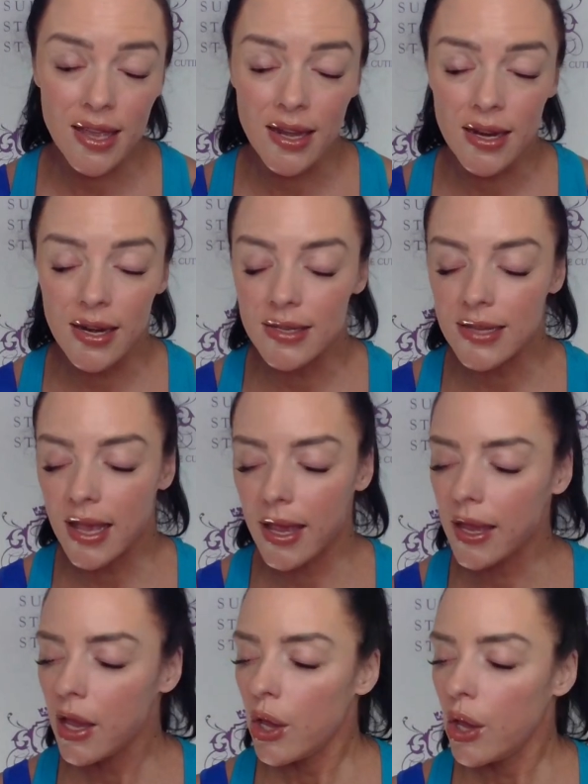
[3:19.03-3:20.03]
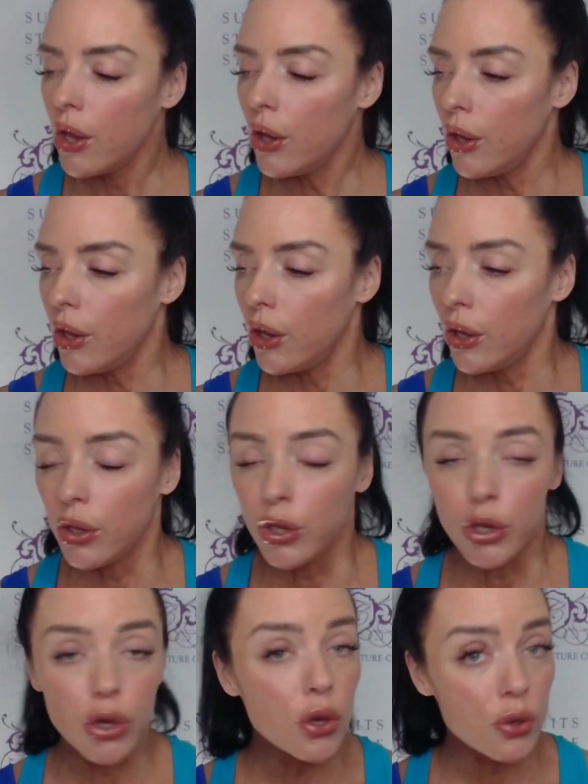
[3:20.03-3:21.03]
and it is a
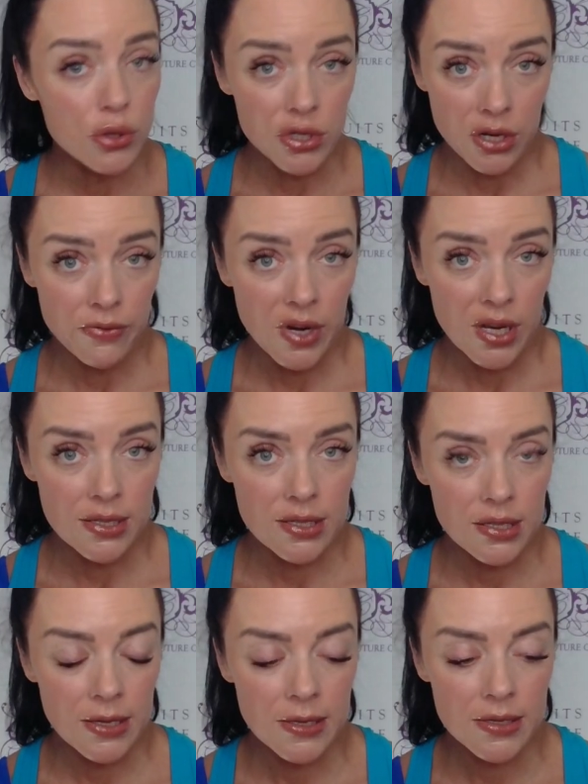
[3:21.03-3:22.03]
huge difference.